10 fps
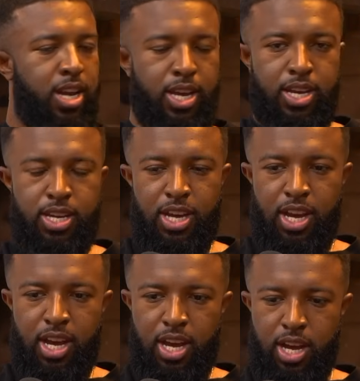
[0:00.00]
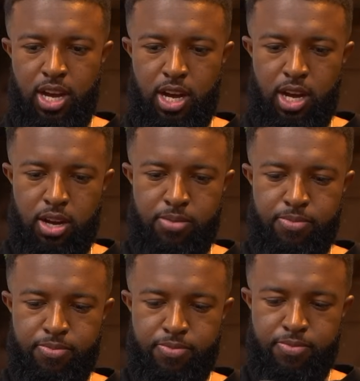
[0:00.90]
and like
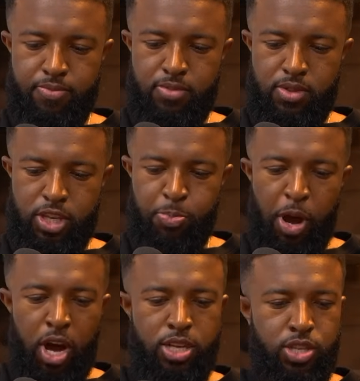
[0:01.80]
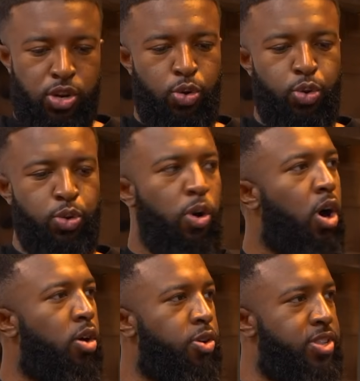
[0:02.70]
this person who you
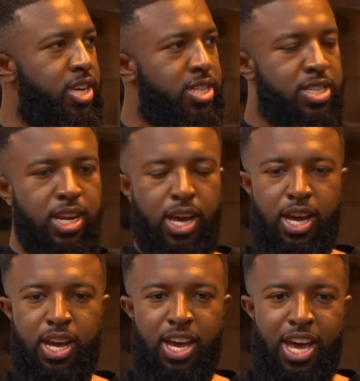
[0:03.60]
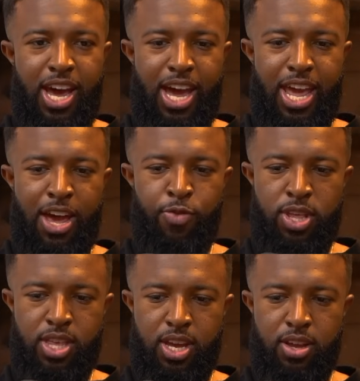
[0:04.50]
are on the internet, and
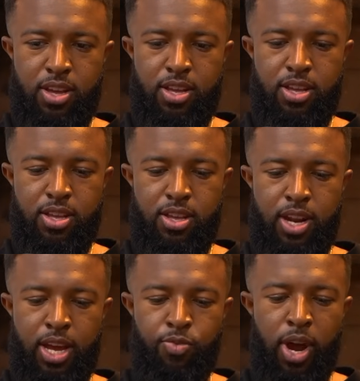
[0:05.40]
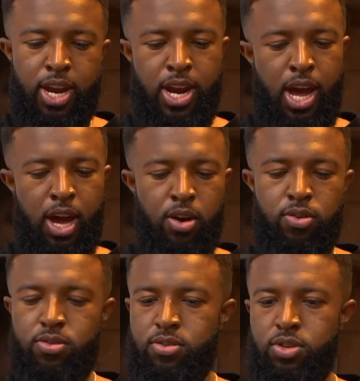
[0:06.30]
everything. Like right
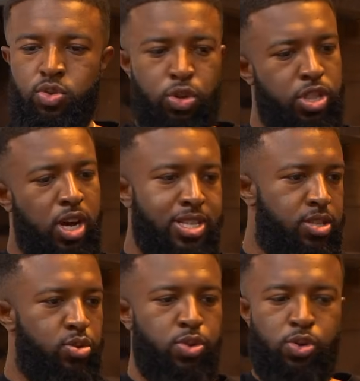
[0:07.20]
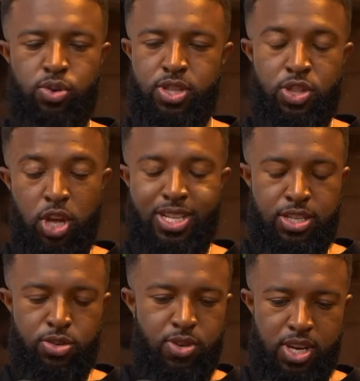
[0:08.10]
now, you're 32
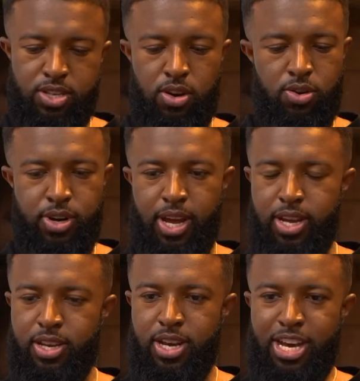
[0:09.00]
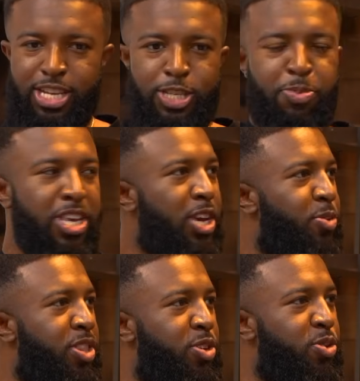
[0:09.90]
years old. Like
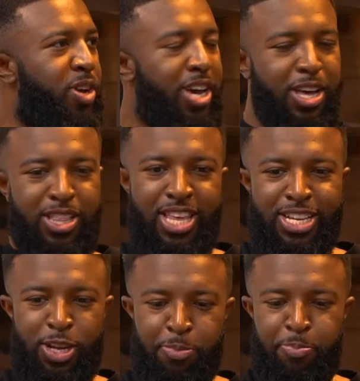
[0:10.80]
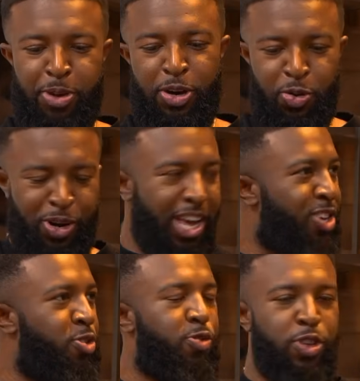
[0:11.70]
speaking with you, things are built.
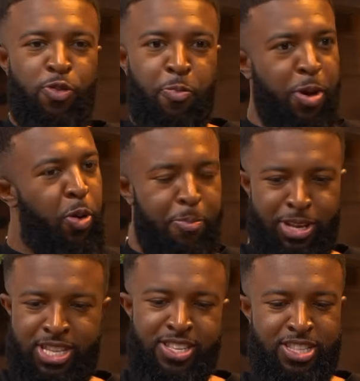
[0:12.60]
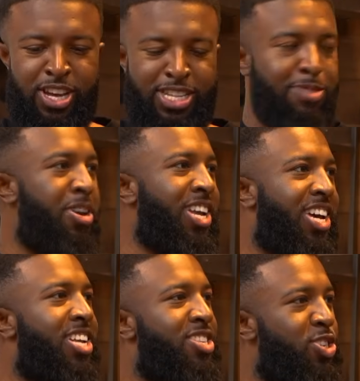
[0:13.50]
Like you've built a business to 30
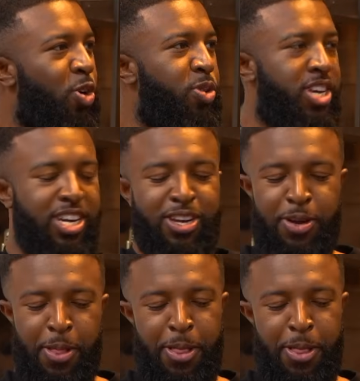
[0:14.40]
million and sold it.